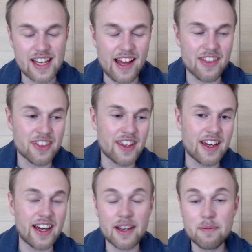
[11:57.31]
and
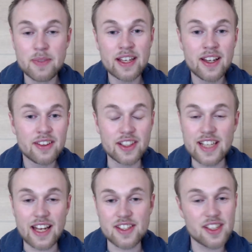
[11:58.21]
uh, their
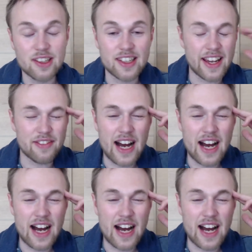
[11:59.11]
tendency to live